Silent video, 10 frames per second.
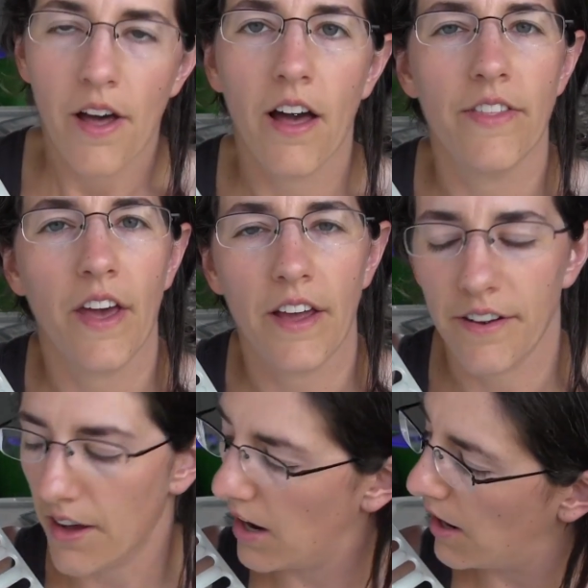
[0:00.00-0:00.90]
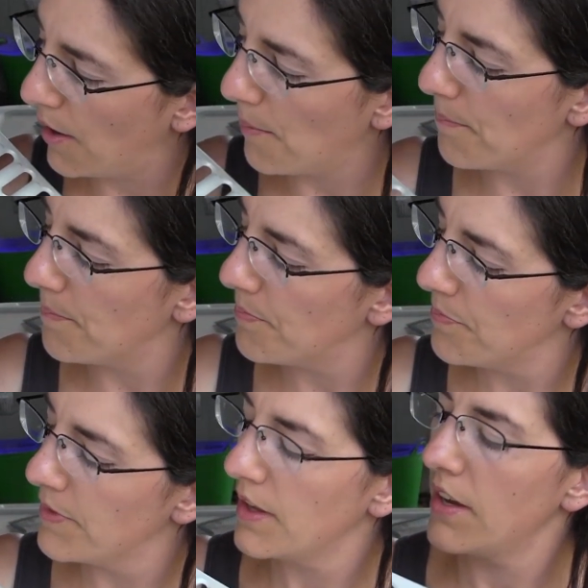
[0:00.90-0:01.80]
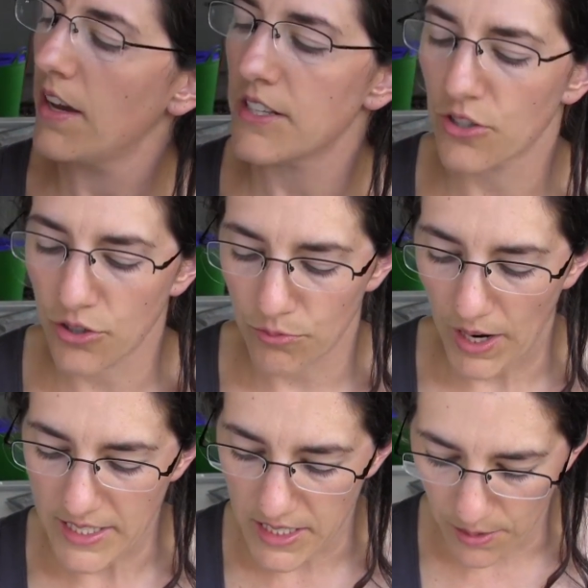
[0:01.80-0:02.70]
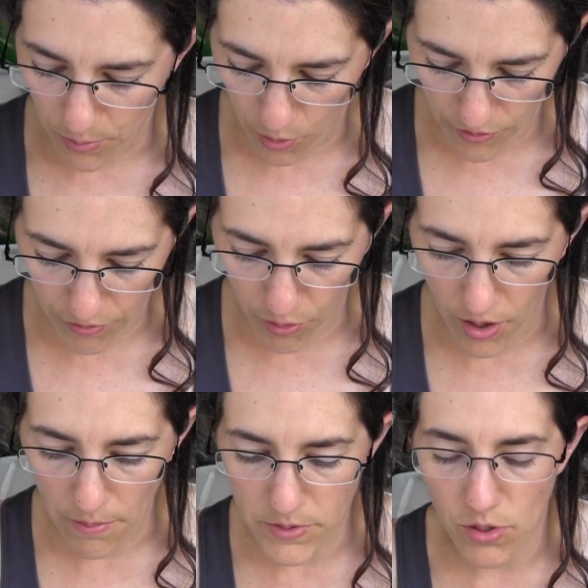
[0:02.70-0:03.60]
and then it's a good resting board for them.